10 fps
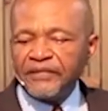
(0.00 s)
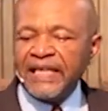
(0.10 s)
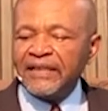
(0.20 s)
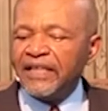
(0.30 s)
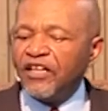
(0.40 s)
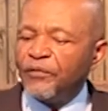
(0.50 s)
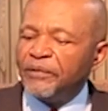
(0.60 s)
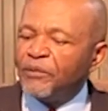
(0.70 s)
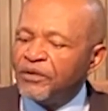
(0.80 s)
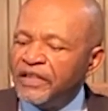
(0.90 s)
I love
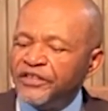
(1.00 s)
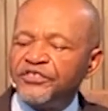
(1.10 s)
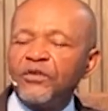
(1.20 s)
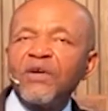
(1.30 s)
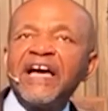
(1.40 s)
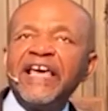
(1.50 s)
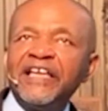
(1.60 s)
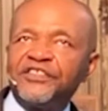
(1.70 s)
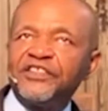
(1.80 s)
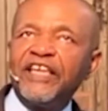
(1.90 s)
what Monisha
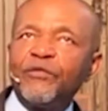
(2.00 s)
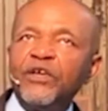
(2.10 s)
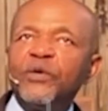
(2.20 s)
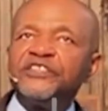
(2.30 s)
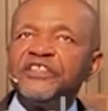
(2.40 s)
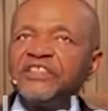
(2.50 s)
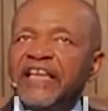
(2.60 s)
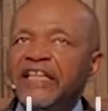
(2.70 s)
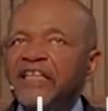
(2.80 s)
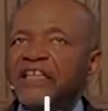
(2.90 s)
Rahesh said. Read what she said.